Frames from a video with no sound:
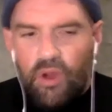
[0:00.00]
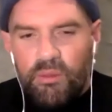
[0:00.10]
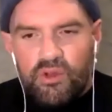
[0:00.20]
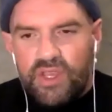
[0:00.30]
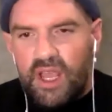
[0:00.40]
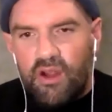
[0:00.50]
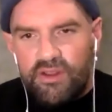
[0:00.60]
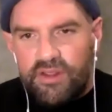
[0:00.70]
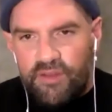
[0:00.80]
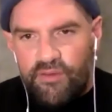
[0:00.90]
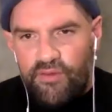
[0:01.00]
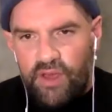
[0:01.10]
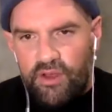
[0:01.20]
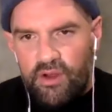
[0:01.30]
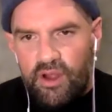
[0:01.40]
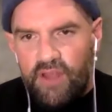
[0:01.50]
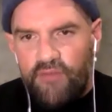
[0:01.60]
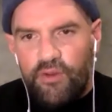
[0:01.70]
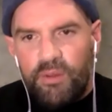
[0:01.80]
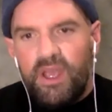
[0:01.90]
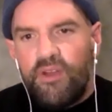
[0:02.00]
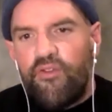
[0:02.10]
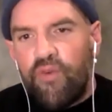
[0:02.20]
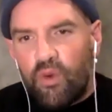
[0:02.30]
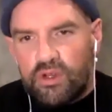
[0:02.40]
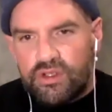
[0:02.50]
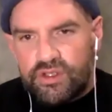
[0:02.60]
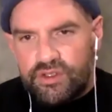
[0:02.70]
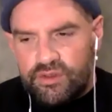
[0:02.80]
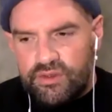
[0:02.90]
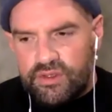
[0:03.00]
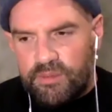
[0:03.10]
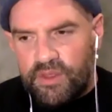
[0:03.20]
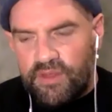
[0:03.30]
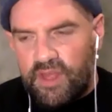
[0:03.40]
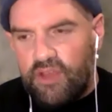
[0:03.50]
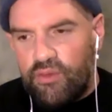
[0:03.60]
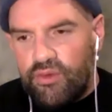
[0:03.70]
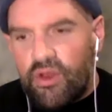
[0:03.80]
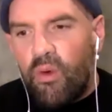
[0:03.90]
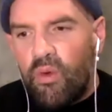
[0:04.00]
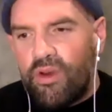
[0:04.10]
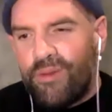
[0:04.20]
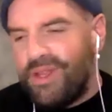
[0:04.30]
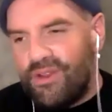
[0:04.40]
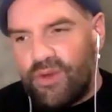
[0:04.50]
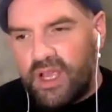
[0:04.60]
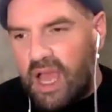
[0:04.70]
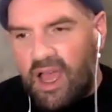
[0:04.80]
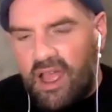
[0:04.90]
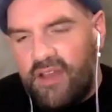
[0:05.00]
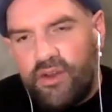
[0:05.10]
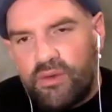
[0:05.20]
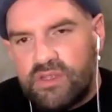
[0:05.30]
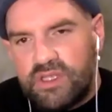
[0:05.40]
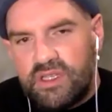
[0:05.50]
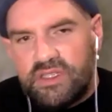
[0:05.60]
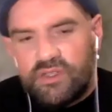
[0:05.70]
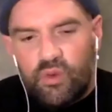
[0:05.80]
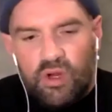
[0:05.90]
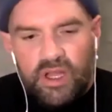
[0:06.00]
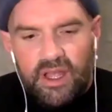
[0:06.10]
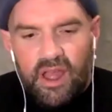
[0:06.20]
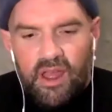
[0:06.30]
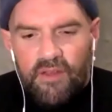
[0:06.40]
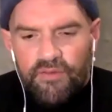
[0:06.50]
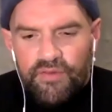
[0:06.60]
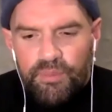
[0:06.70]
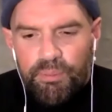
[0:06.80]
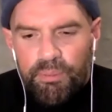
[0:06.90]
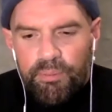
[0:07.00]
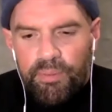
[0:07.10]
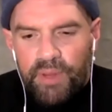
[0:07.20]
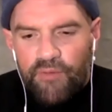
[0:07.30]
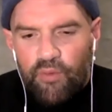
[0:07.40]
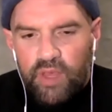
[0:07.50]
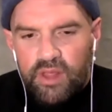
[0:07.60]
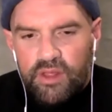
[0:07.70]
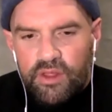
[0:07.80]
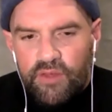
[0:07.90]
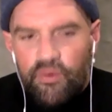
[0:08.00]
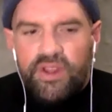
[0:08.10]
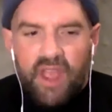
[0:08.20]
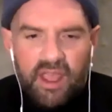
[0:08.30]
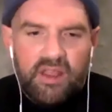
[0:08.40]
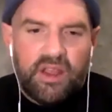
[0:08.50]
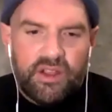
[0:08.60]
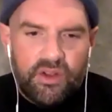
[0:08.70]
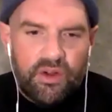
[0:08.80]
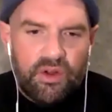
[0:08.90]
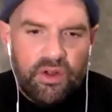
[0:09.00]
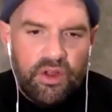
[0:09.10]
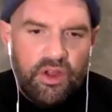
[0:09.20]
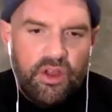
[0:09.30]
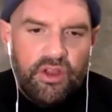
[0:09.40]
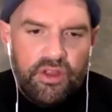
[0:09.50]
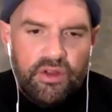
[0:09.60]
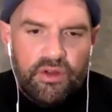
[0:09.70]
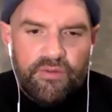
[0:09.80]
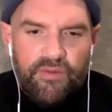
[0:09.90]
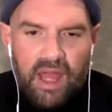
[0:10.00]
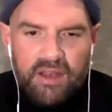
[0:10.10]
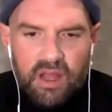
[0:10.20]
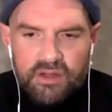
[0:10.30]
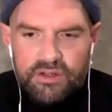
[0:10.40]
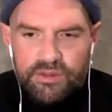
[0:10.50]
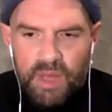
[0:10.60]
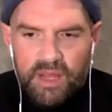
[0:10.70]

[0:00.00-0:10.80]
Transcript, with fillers: almost guaranteed failure. Mm. If you're being forced to do something that you don't want to be doing, I, I don't see this as working. But if we if we take like your your fat doctor's